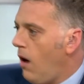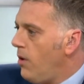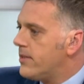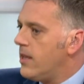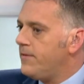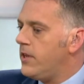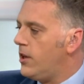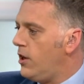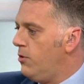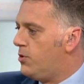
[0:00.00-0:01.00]
Oh, it's lifted a
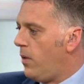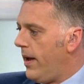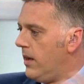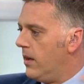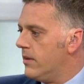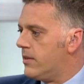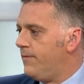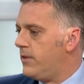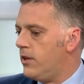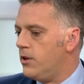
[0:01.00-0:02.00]
huge weight. It's
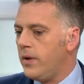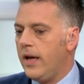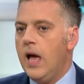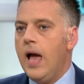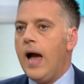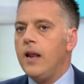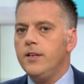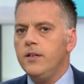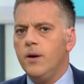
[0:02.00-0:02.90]
lifted a huge weight. And, you know...